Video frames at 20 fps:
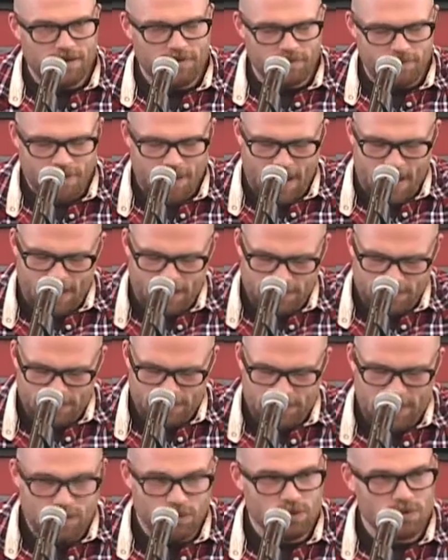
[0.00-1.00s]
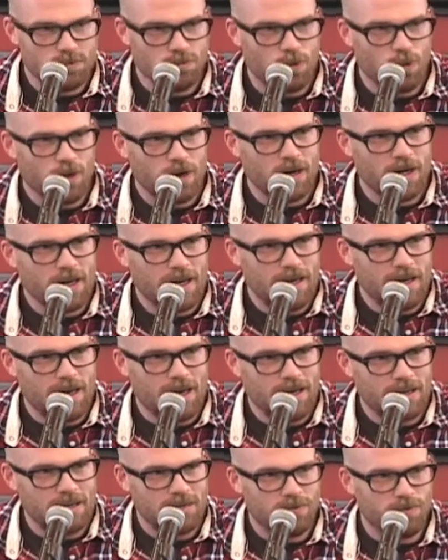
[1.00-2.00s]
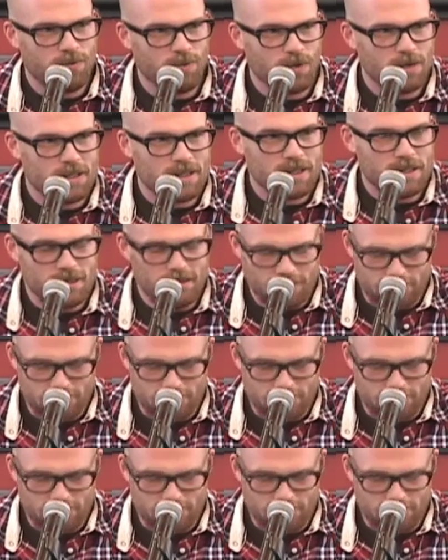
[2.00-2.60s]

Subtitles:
fact. He was born in 1914.